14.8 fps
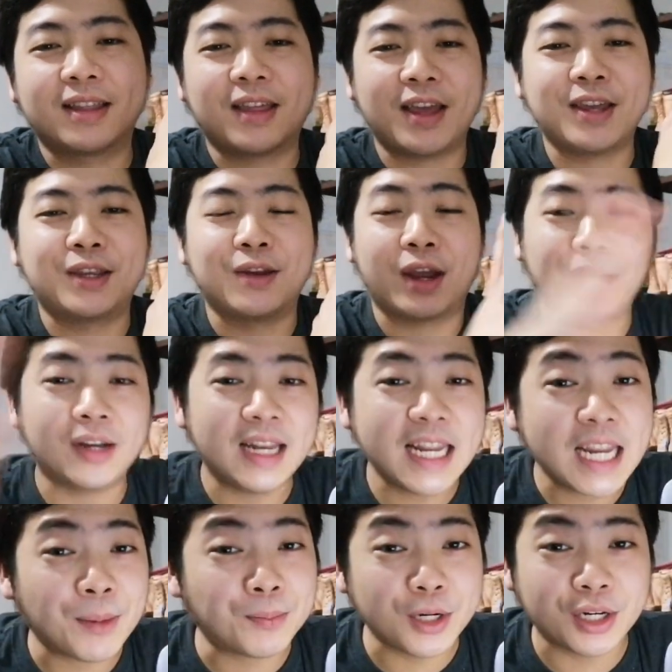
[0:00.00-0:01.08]
Thank you. I
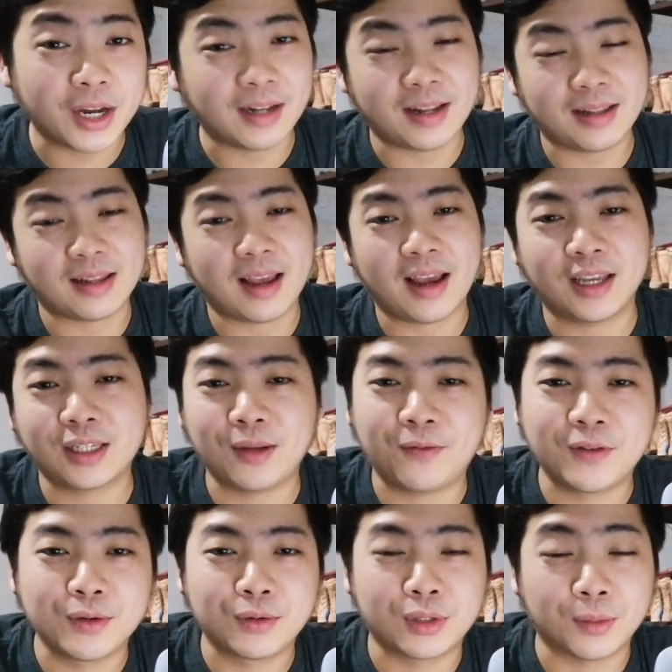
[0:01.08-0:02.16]
really appreciate it, guys,
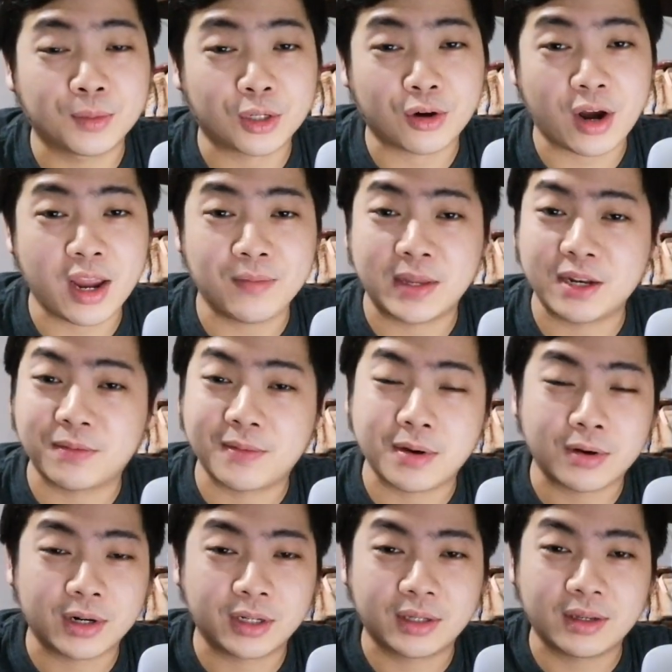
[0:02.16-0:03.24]
if you subscribe and, of
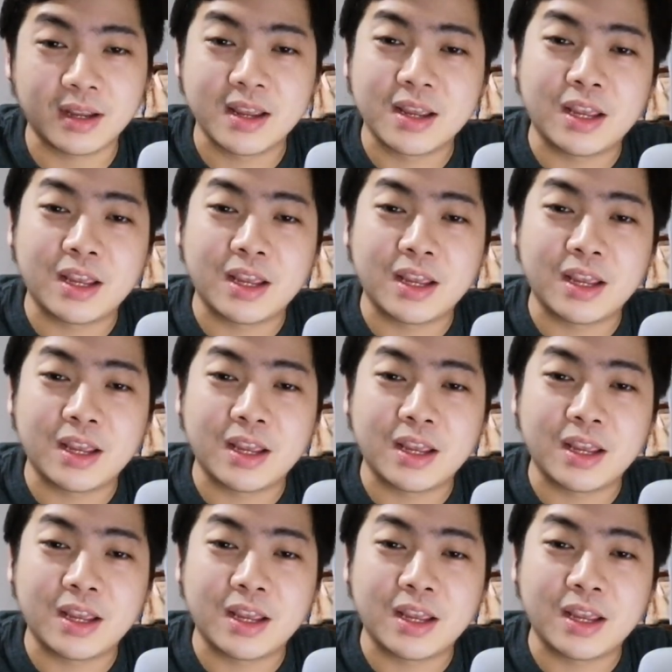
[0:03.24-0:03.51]
course,